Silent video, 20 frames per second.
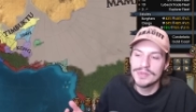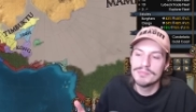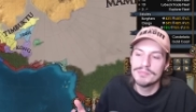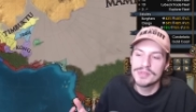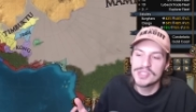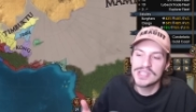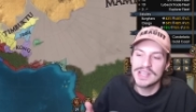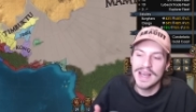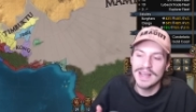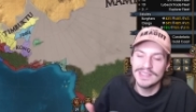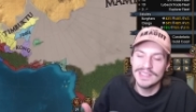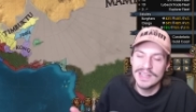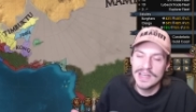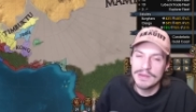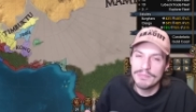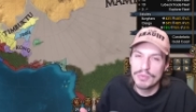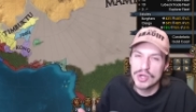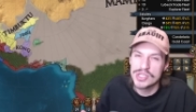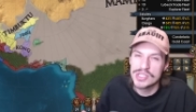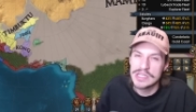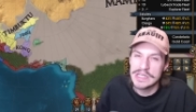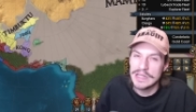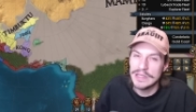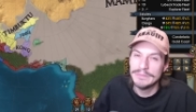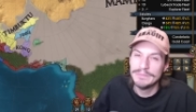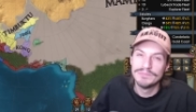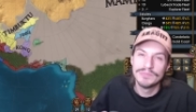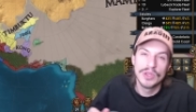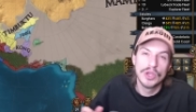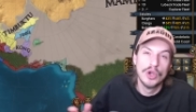Scotland and
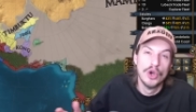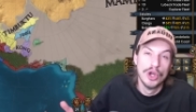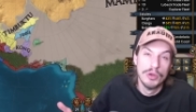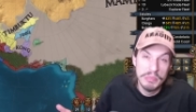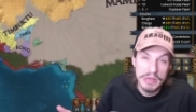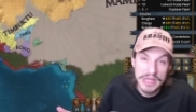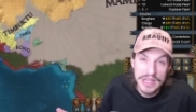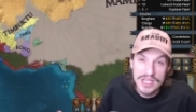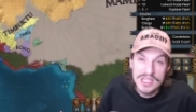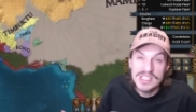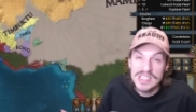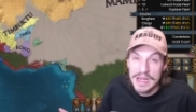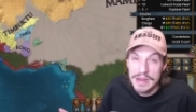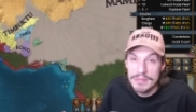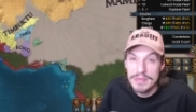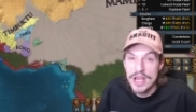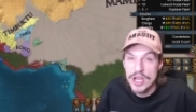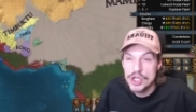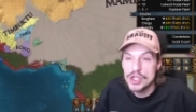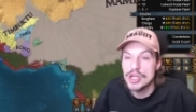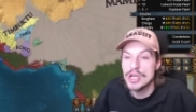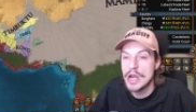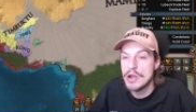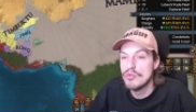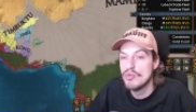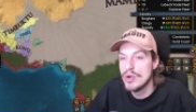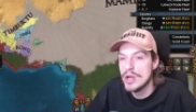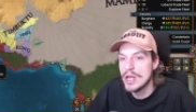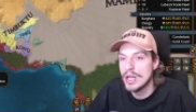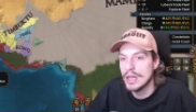Brazil could be the same nation
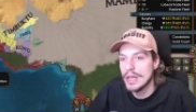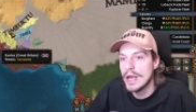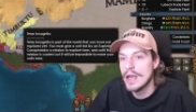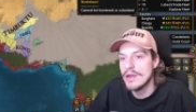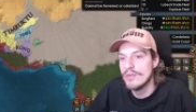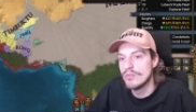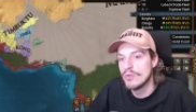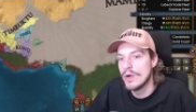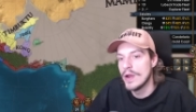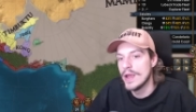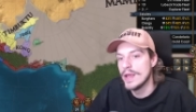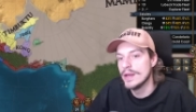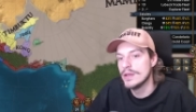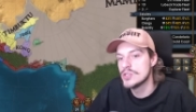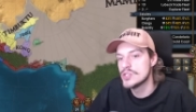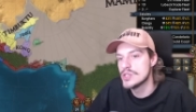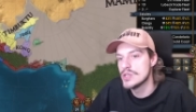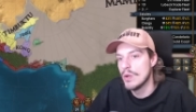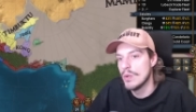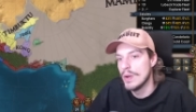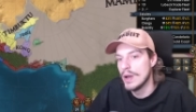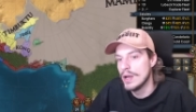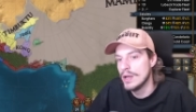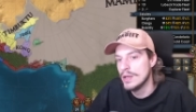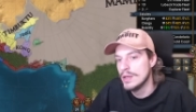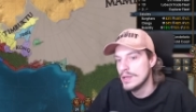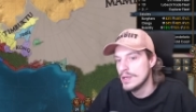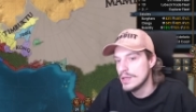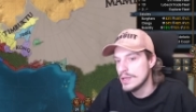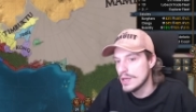in real life, right? So
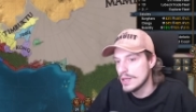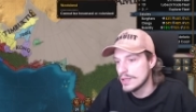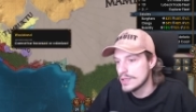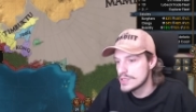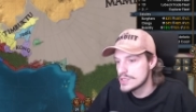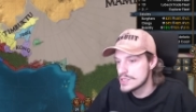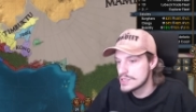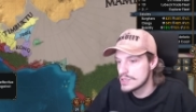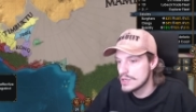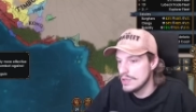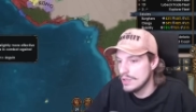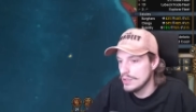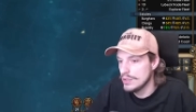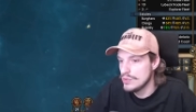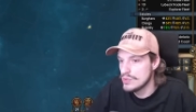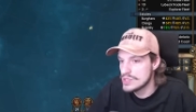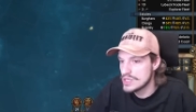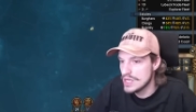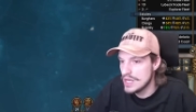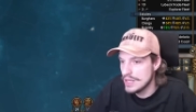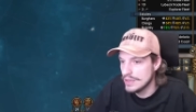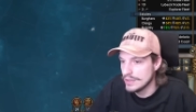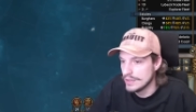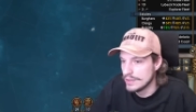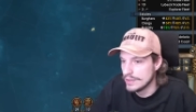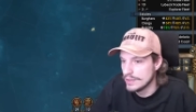yeah, let's just call it New Scotland.